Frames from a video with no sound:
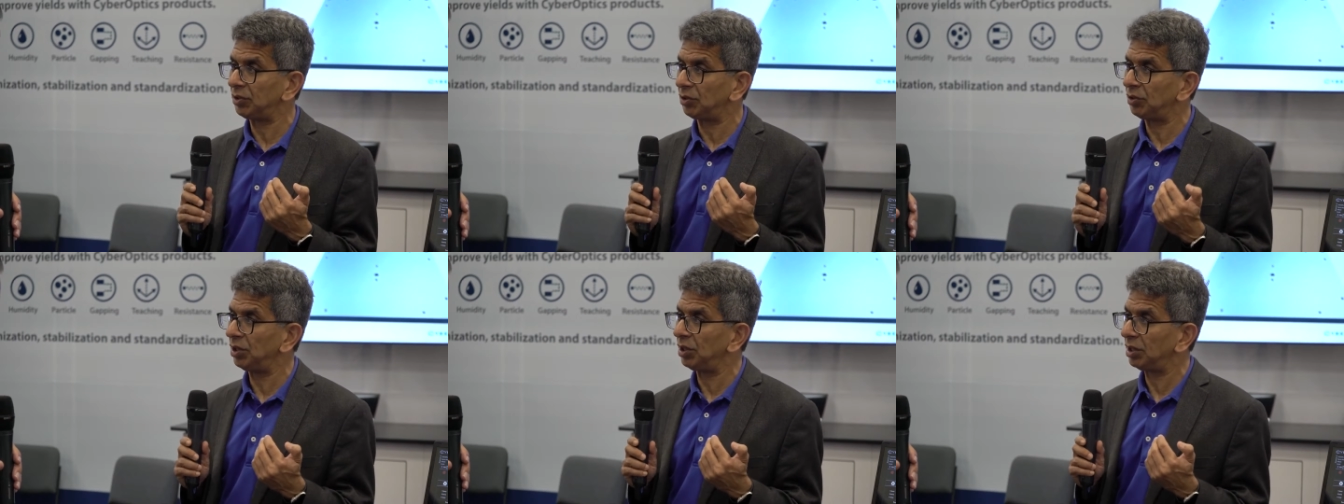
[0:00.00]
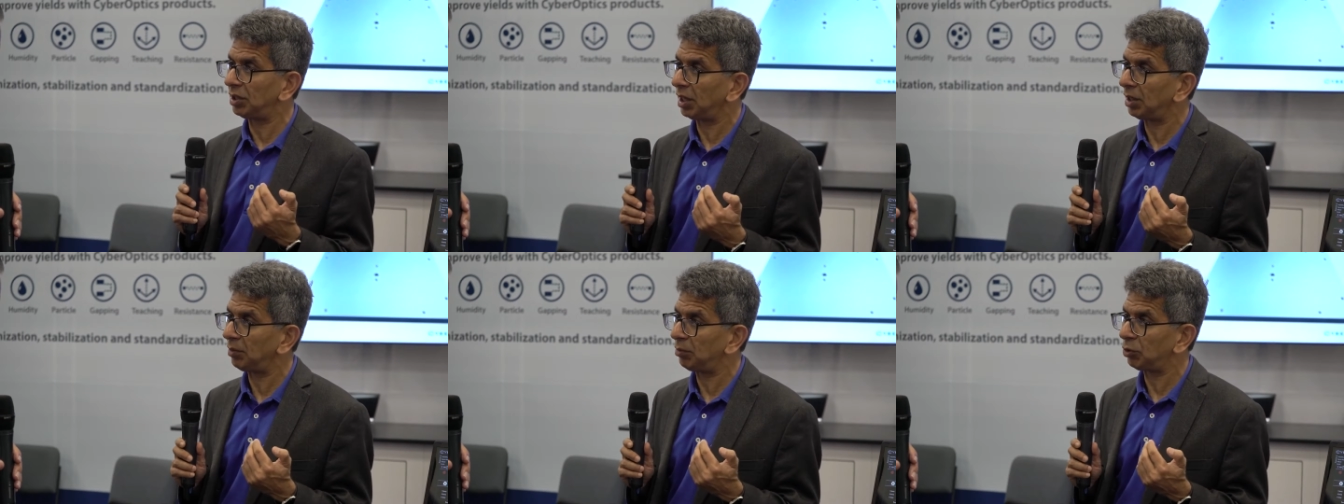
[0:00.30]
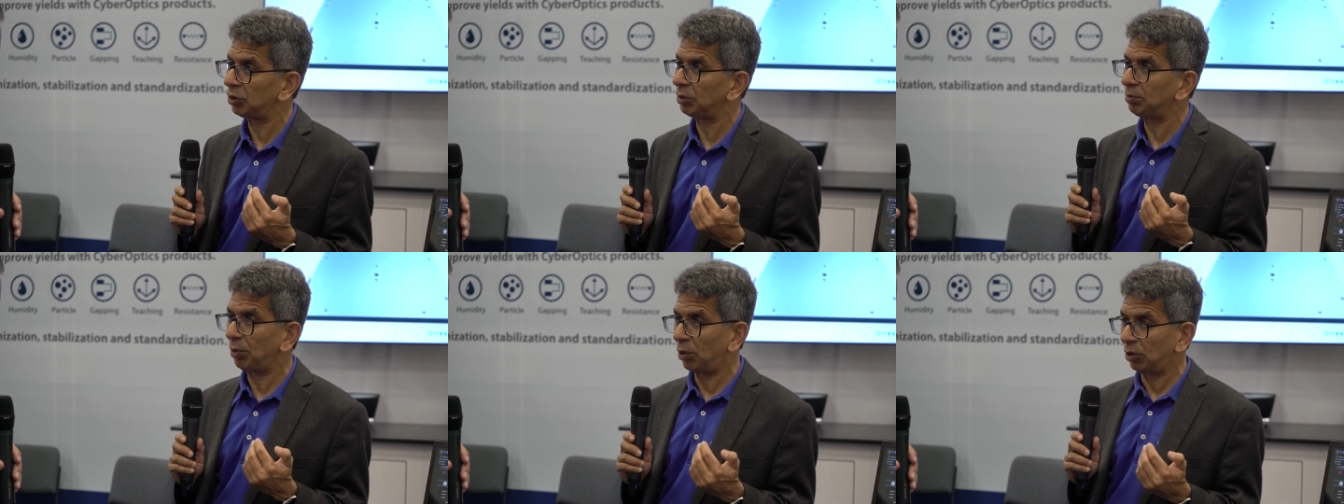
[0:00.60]
real time to
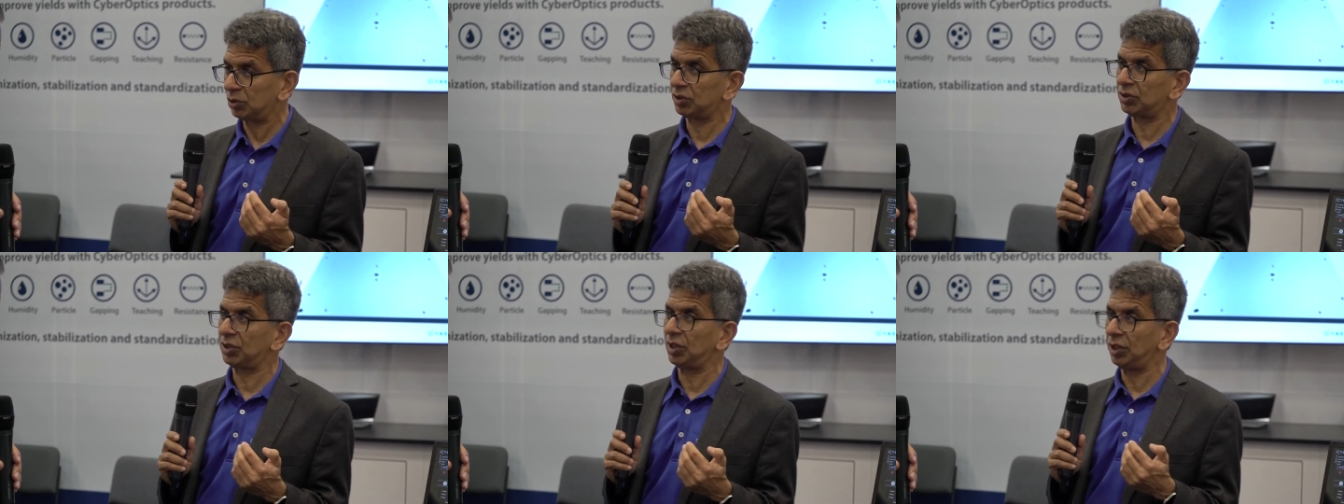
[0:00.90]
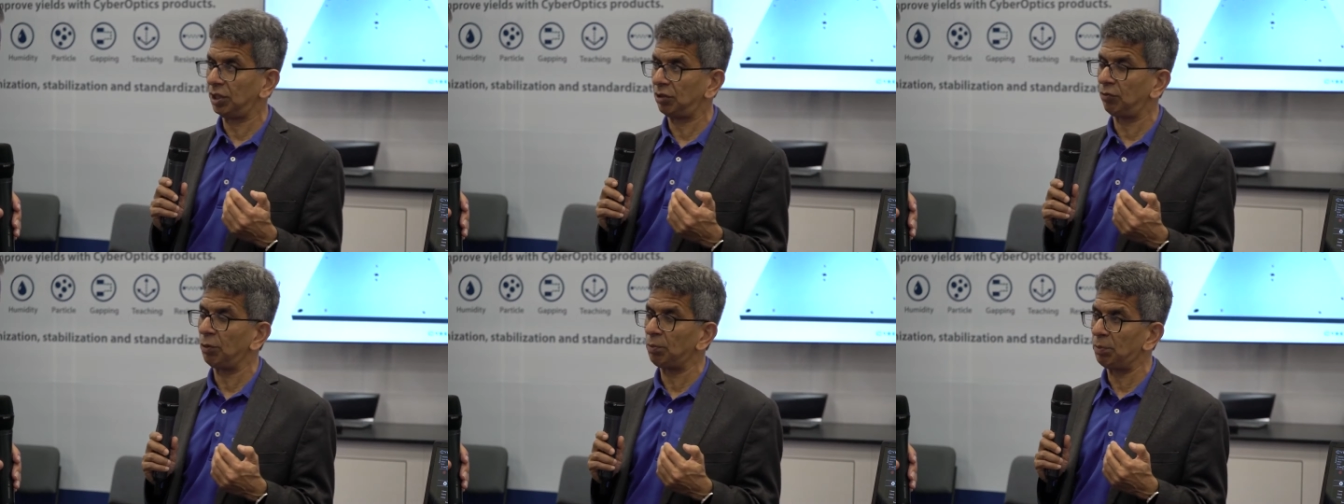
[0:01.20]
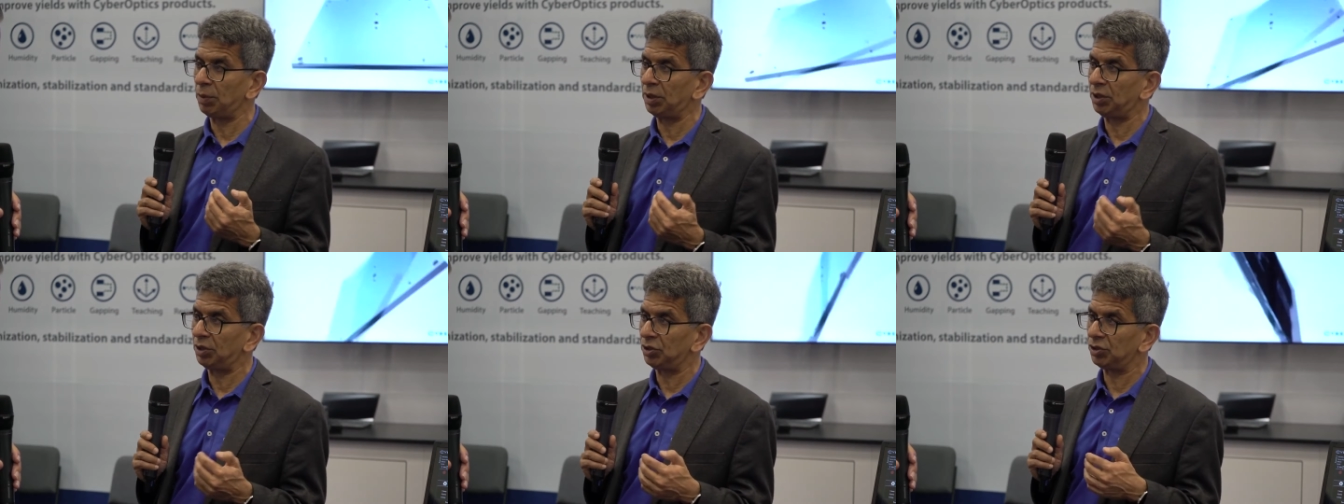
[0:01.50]
the process and
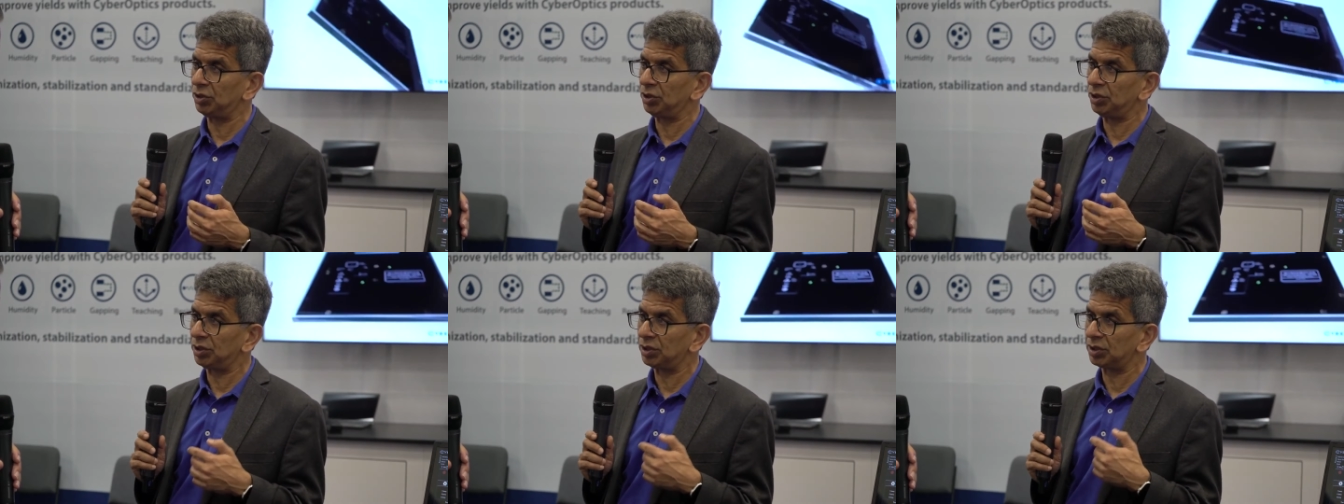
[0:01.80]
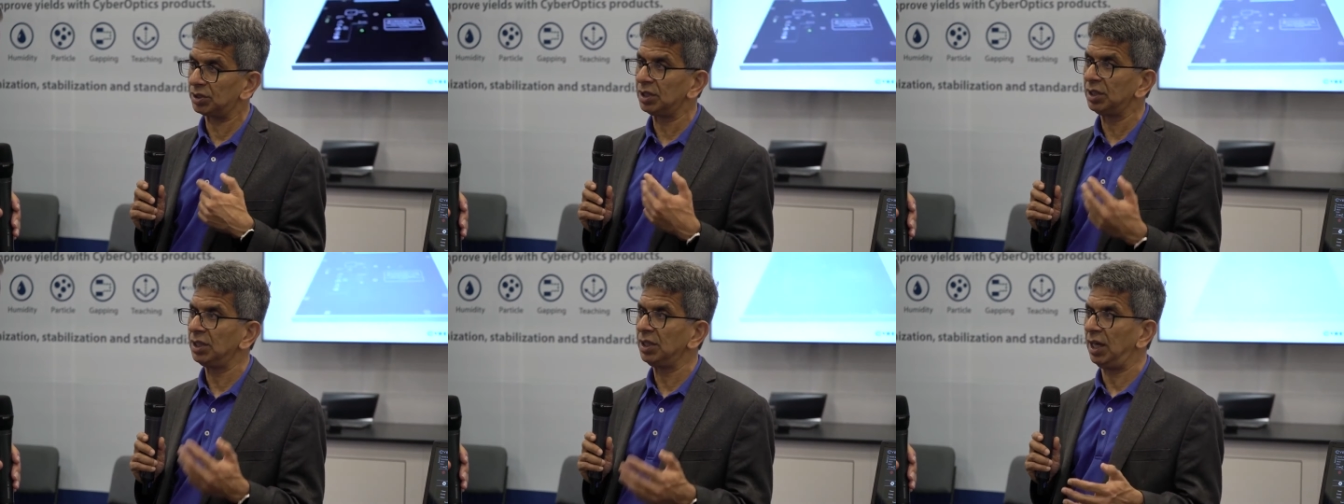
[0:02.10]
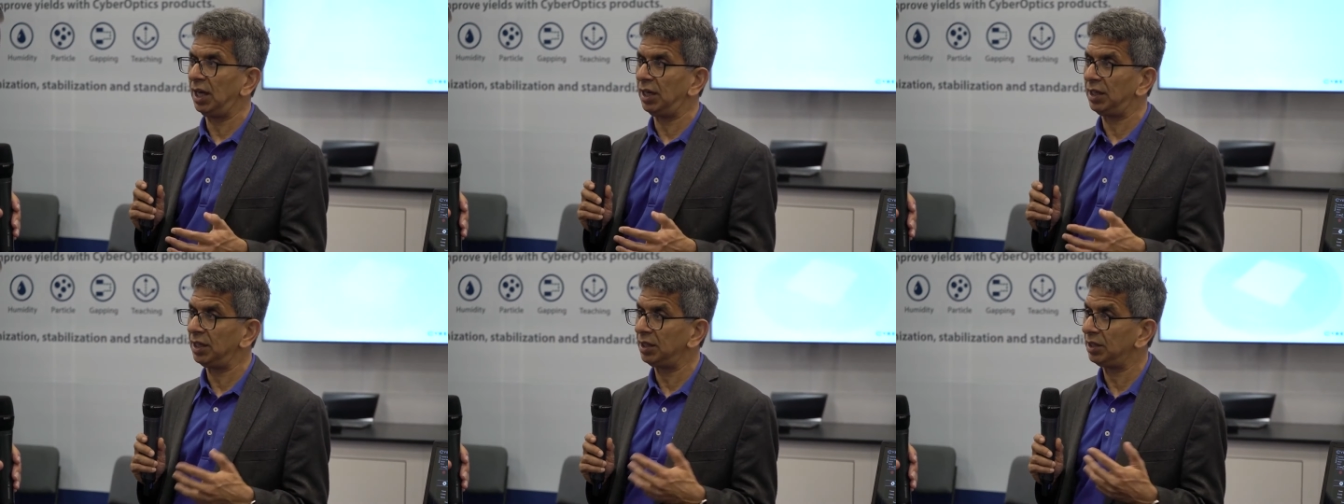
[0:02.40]
equipment engineers,
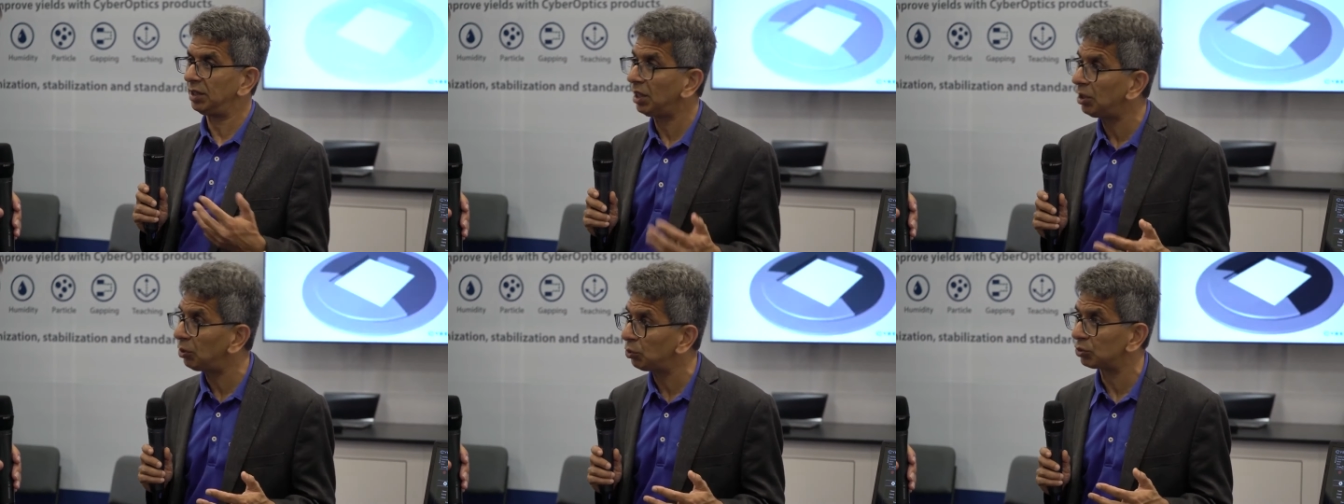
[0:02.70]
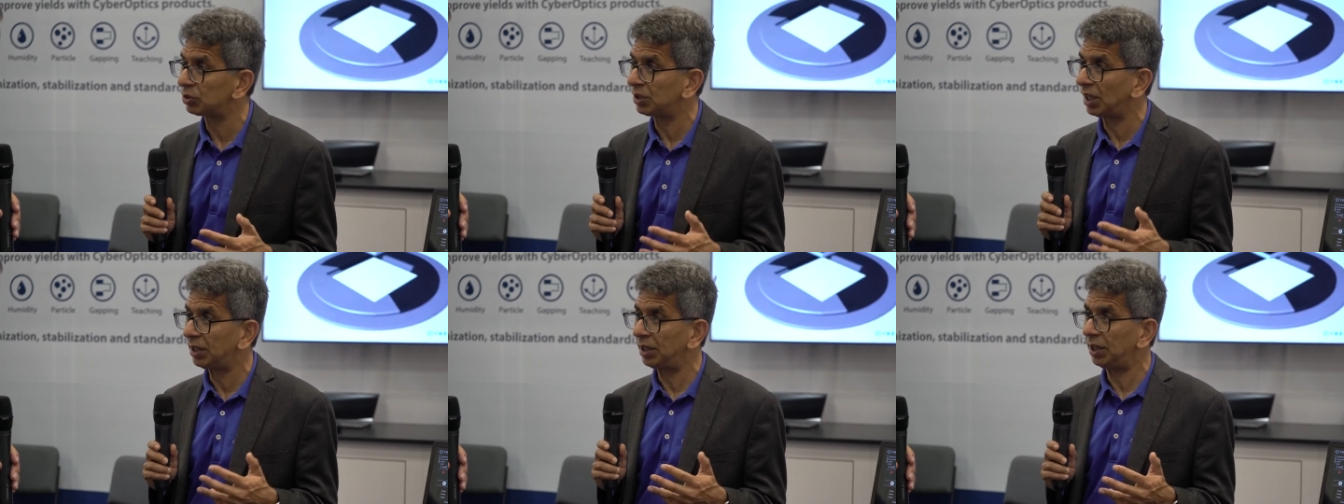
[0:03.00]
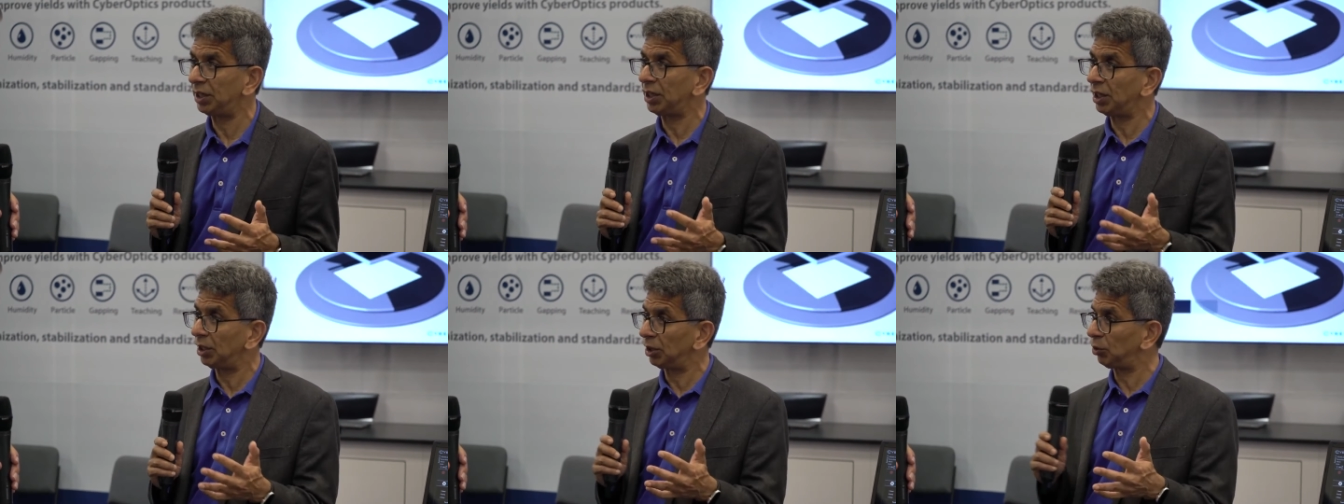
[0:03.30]
and then they use that
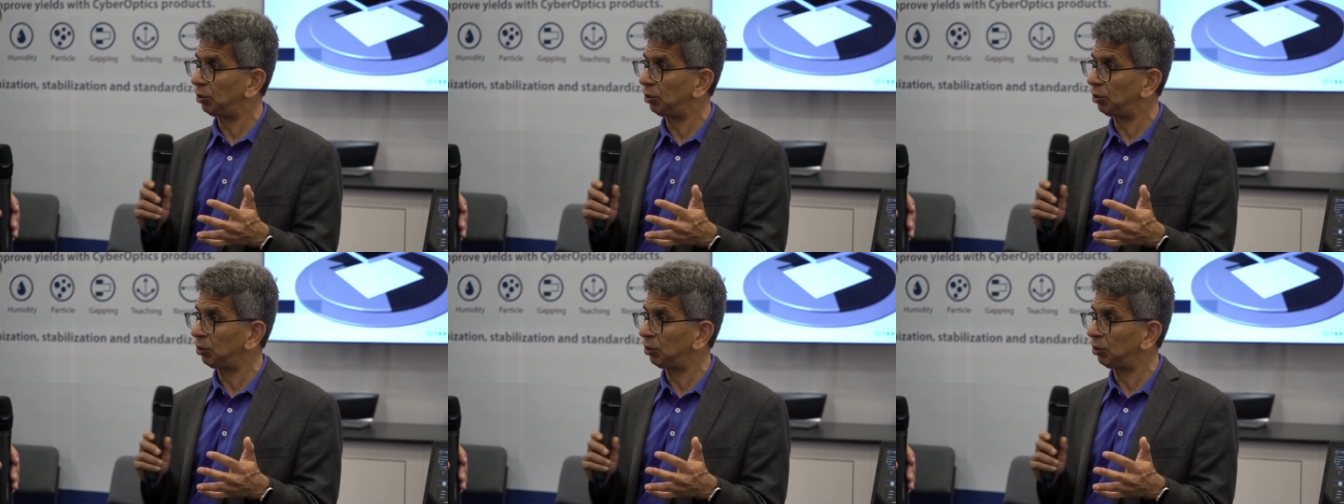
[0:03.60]
data